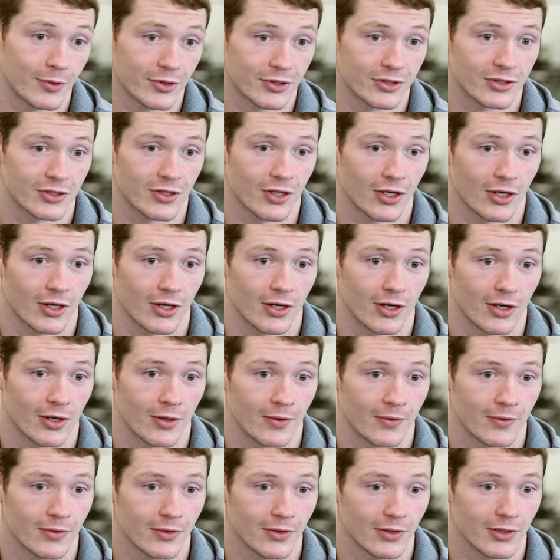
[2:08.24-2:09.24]
was the
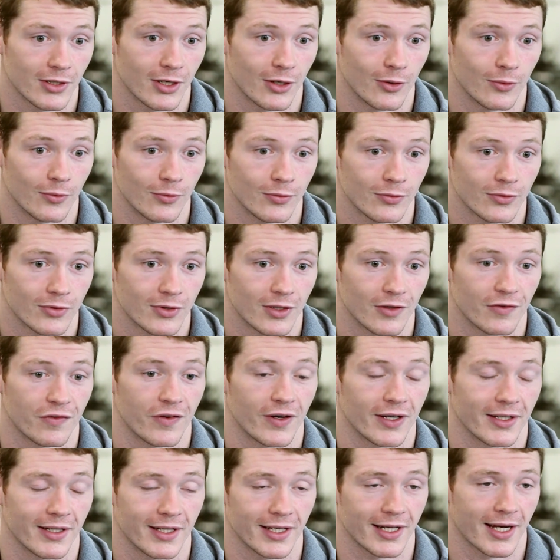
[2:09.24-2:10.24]

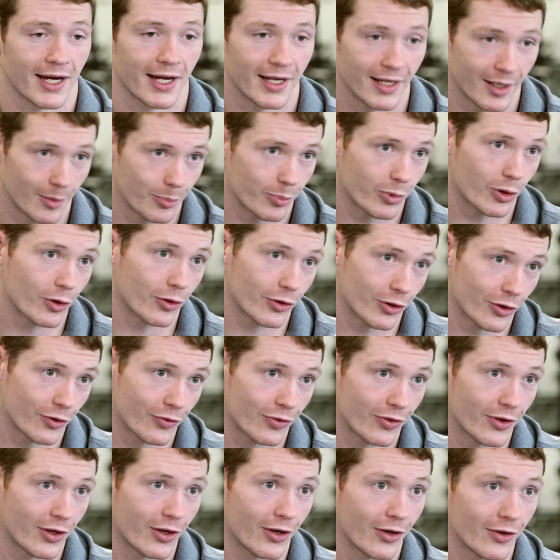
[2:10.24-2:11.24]
fight that kind of brought
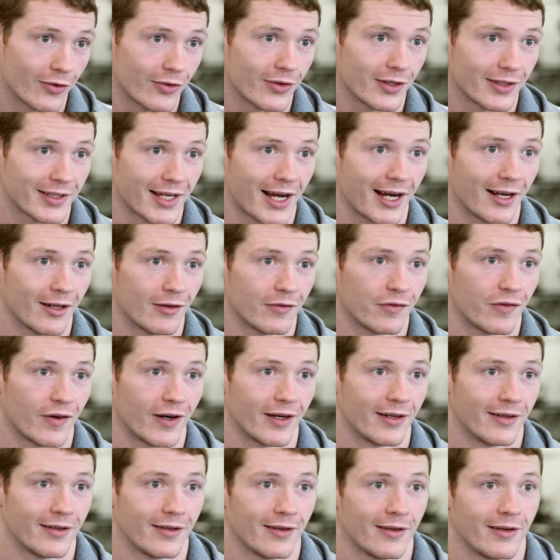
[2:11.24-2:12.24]
on the title
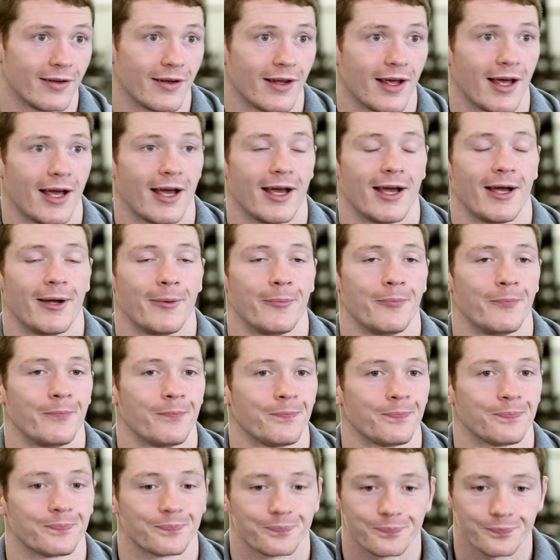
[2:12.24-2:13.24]
fight. And
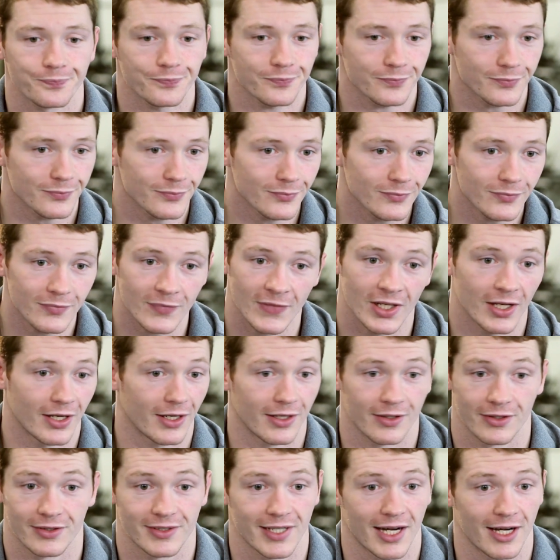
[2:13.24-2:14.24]

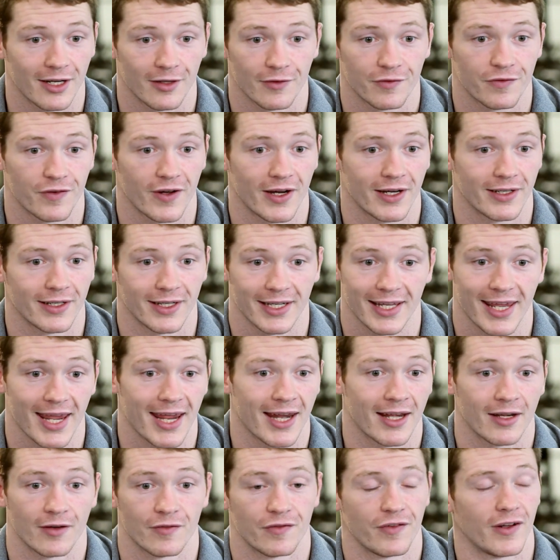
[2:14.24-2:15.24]
title fight
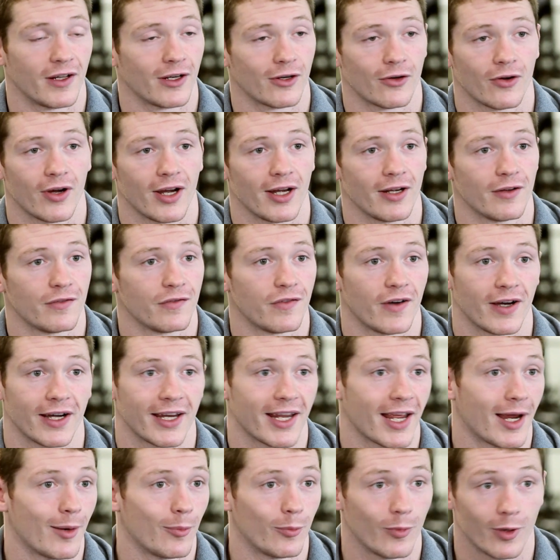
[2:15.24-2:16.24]
again, it felt great. Fight
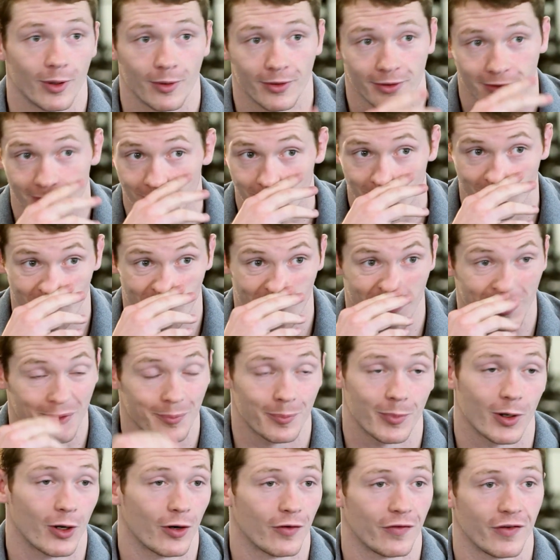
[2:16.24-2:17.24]
camp went
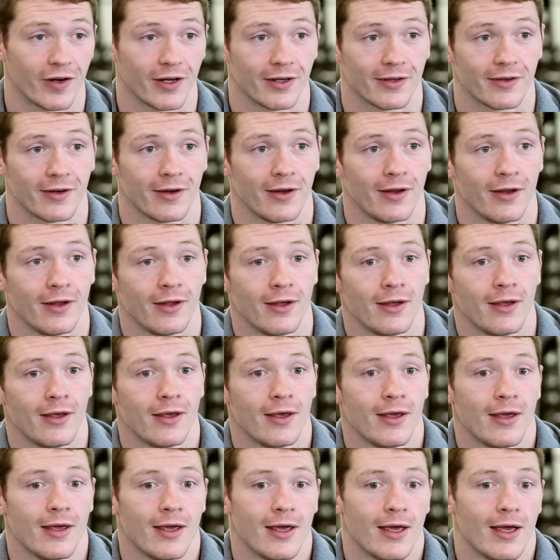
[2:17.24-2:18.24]
perfect.
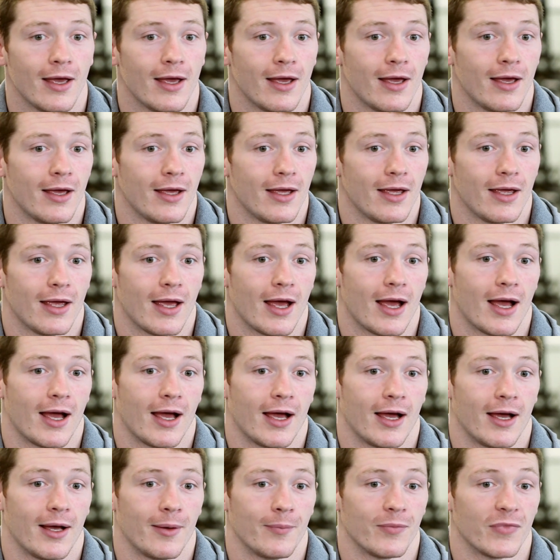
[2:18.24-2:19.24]

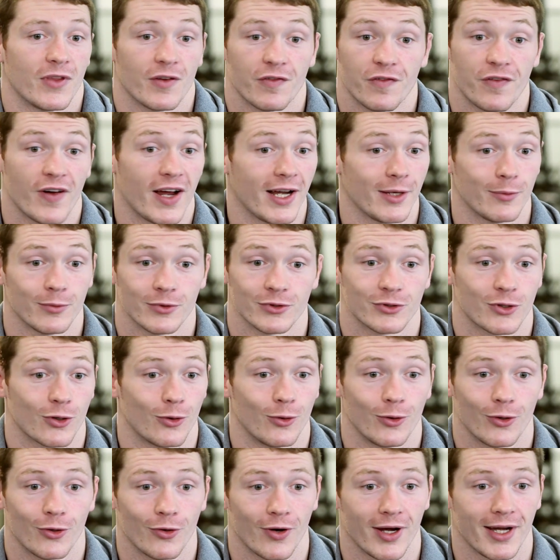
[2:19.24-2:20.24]
The fight was
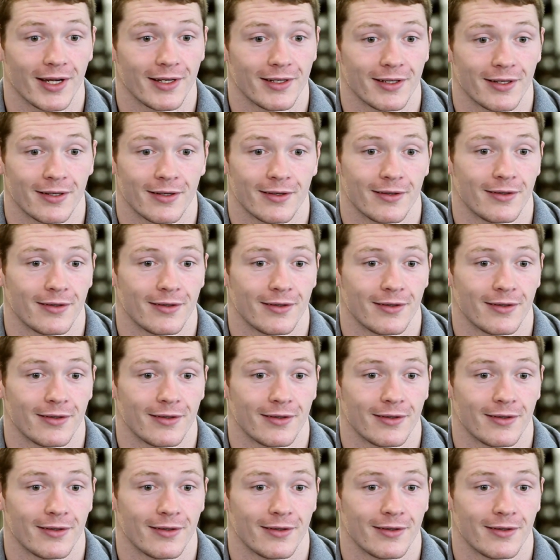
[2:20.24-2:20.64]
going great.